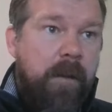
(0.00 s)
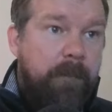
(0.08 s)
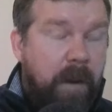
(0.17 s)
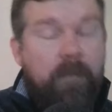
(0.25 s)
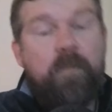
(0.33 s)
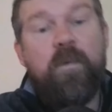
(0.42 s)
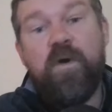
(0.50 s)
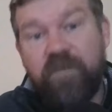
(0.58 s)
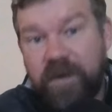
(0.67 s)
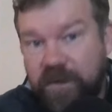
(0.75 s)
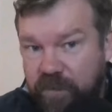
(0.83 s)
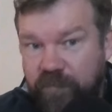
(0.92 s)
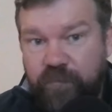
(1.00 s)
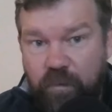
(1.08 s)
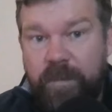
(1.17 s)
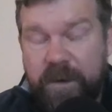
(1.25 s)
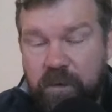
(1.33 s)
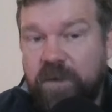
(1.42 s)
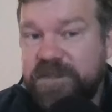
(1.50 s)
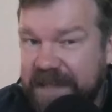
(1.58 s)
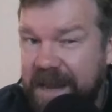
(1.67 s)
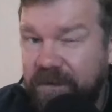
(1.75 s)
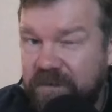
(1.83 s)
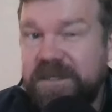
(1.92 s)
But moving to a full Bitcoin
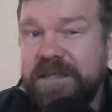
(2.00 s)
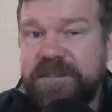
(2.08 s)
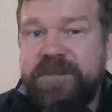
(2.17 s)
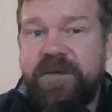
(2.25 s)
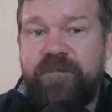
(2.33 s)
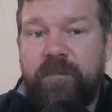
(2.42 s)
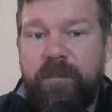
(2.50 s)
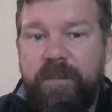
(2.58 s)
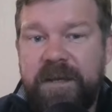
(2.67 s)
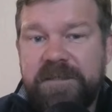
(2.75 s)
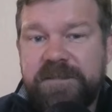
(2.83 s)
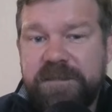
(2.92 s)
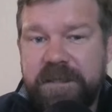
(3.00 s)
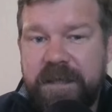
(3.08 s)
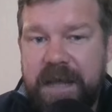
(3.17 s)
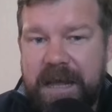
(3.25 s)
standard is a different beast.